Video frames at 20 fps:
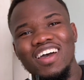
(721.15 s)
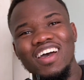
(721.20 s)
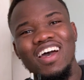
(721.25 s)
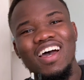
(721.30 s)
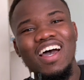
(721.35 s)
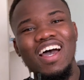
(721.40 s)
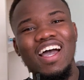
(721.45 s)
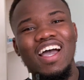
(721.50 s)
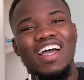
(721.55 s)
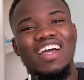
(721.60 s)

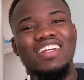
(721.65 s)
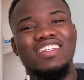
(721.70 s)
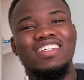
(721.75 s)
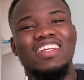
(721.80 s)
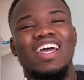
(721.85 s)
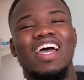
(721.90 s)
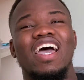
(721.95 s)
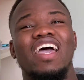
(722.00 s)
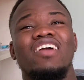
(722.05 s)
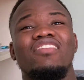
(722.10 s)
And
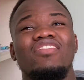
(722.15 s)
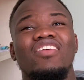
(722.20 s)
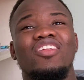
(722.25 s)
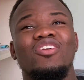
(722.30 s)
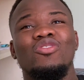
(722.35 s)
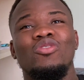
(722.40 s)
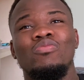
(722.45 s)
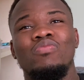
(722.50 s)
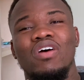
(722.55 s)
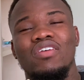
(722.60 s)
I really
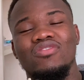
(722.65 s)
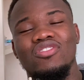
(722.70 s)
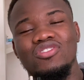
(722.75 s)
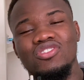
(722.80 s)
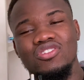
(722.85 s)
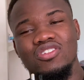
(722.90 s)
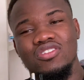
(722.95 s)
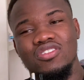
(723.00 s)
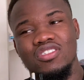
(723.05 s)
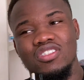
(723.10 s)
hope I've done
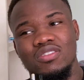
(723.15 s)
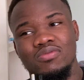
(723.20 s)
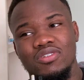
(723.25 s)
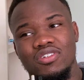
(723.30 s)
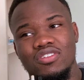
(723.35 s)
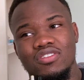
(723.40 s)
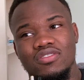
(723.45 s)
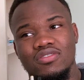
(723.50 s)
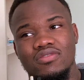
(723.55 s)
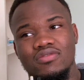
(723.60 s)
justice,
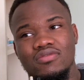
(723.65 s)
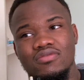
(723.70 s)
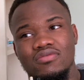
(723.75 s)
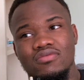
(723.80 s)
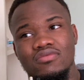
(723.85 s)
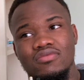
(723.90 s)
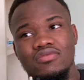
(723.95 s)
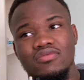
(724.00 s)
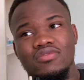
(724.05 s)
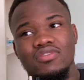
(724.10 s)
because
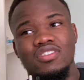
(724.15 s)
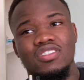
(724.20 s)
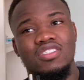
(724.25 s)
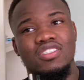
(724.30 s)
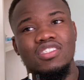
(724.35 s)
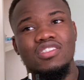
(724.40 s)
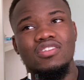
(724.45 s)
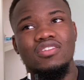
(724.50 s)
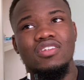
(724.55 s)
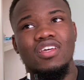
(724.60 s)

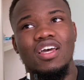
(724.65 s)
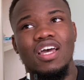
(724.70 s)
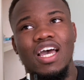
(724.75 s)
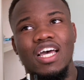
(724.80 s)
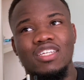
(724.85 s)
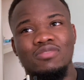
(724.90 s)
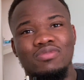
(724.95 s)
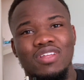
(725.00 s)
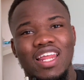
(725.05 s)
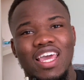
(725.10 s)
this
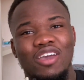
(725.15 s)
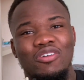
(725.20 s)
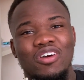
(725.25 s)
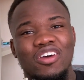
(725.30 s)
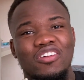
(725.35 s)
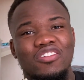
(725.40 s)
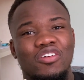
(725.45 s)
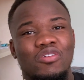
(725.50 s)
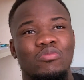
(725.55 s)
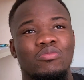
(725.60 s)
has been like one
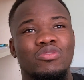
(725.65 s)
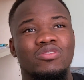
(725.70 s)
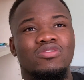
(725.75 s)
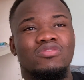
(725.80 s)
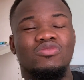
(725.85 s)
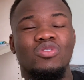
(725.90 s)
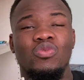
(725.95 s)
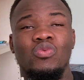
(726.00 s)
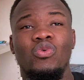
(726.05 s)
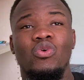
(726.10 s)
of the most
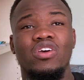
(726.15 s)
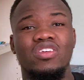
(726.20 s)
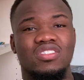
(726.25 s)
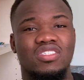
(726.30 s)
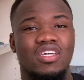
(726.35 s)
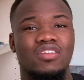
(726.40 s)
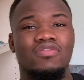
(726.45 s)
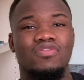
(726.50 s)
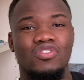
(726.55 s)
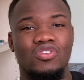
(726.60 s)

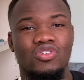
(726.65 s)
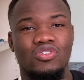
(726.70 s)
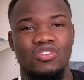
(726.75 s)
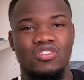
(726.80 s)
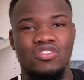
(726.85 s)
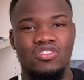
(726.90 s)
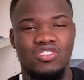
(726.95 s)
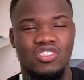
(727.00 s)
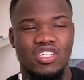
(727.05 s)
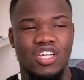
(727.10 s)
requested video
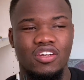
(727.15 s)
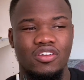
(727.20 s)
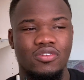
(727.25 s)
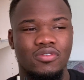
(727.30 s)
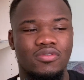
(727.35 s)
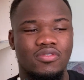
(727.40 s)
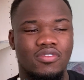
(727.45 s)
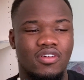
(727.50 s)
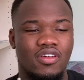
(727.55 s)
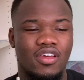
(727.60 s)
on this
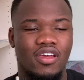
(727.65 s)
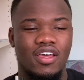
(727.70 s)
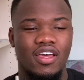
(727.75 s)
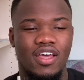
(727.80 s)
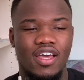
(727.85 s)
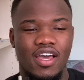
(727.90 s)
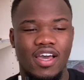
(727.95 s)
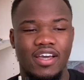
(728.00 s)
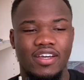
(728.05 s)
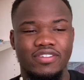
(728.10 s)
channel,
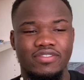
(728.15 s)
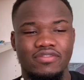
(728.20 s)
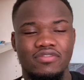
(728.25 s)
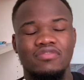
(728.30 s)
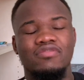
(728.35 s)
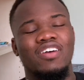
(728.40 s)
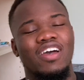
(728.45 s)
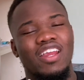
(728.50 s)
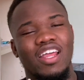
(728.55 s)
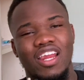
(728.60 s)
and
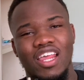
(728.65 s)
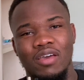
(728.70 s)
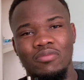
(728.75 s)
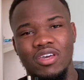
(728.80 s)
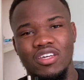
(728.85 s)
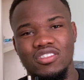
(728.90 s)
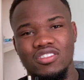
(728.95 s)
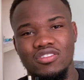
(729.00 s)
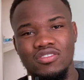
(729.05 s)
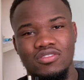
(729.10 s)
finally I'm
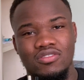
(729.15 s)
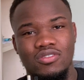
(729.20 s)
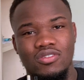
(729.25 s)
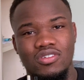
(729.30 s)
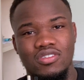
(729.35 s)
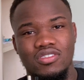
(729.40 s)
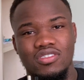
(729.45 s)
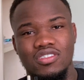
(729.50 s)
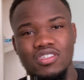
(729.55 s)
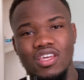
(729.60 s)
getting to do
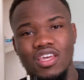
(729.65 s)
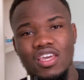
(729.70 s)
it.